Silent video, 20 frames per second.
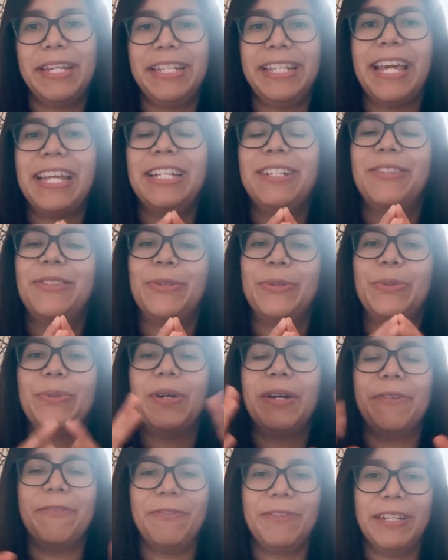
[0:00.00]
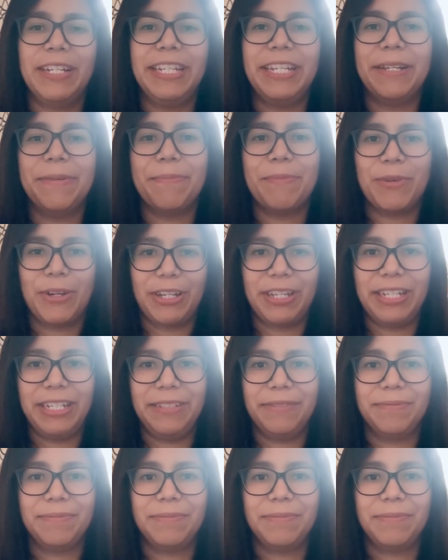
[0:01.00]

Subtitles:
and that is through affiliate marketing.